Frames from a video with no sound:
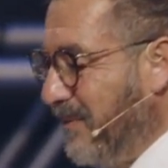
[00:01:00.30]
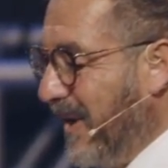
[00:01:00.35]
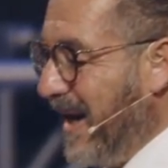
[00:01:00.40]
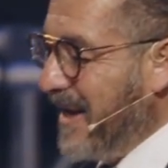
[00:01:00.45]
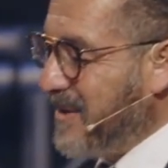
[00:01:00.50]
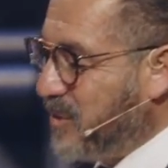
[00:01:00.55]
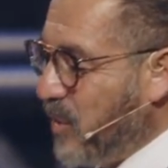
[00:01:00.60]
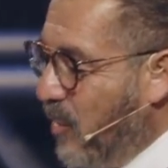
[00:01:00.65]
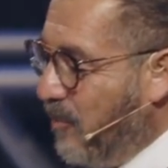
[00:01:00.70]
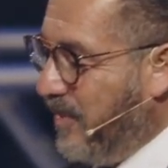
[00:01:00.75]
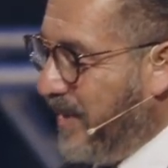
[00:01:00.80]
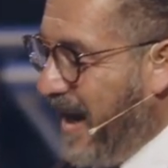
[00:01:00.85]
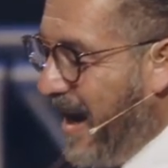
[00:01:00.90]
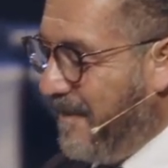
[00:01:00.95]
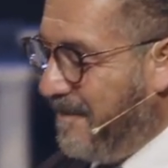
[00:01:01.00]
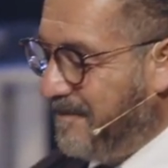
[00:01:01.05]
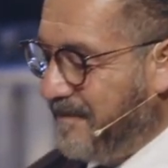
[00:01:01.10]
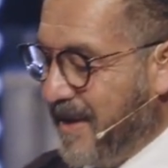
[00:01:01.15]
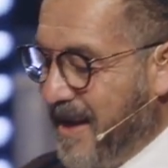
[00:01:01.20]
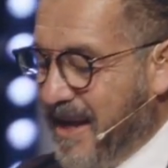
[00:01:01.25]
Well, let's open
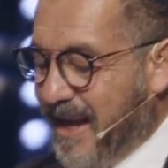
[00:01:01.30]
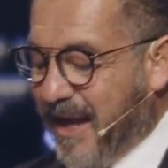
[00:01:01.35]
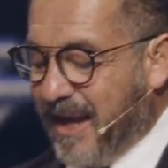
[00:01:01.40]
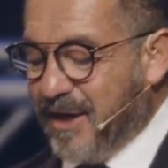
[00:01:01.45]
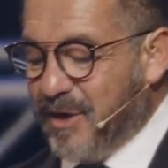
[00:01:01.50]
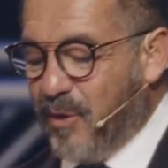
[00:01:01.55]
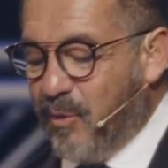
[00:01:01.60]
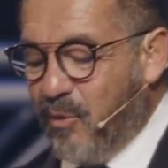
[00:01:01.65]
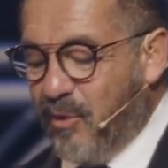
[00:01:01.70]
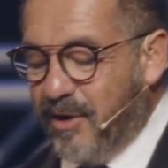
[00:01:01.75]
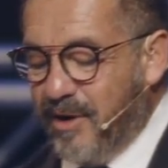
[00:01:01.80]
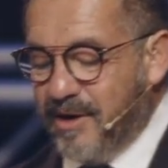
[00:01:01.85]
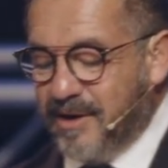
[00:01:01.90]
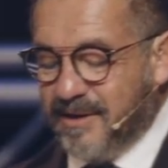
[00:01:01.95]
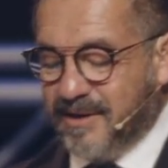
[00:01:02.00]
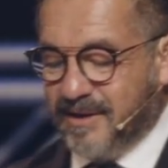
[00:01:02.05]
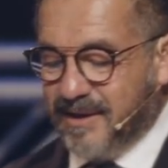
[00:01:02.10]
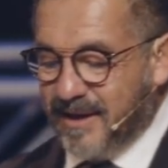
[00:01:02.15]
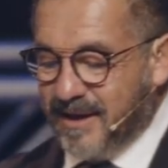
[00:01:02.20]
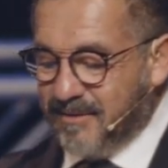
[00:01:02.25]
up in a word
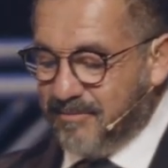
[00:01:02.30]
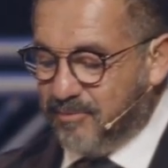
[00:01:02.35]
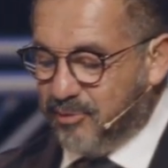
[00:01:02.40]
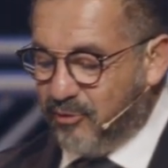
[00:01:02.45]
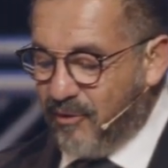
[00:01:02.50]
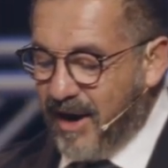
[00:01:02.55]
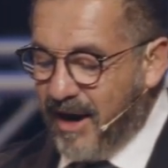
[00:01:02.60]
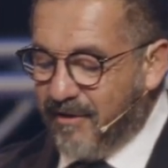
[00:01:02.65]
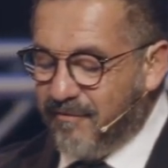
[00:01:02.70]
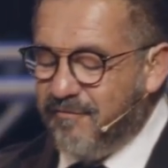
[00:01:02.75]
in prayer.